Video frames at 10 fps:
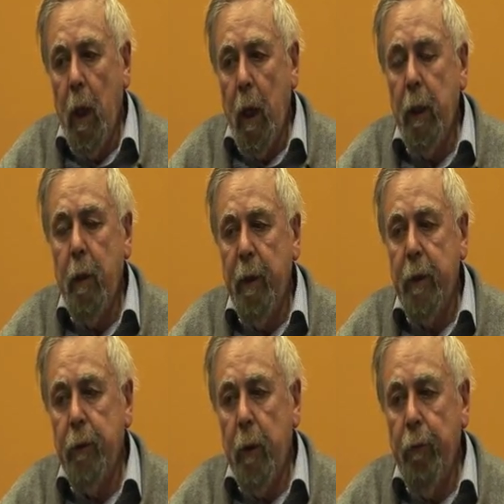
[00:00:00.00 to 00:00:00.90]
a little
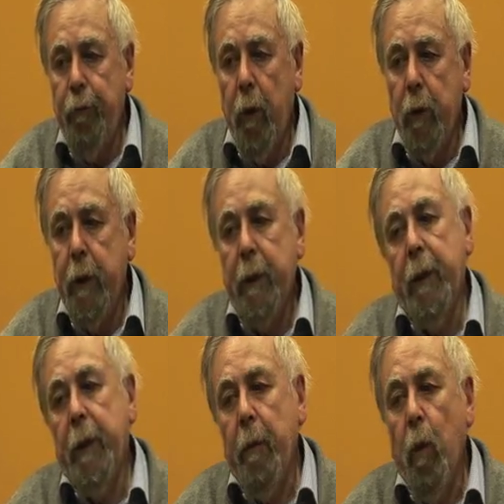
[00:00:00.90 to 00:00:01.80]
bit further
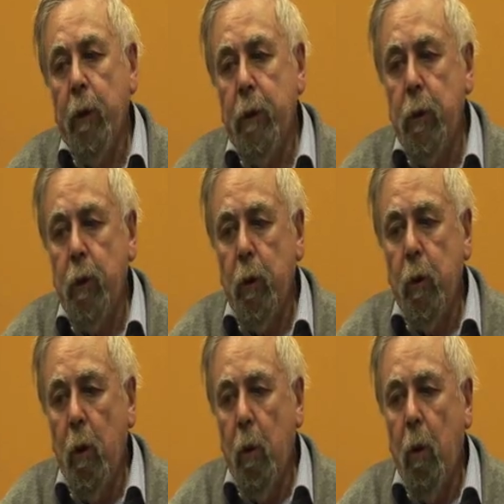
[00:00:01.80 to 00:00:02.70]
than he wanted to
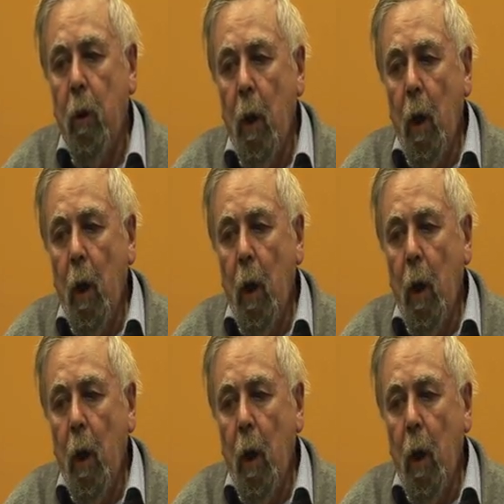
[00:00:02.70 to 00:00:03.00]
go.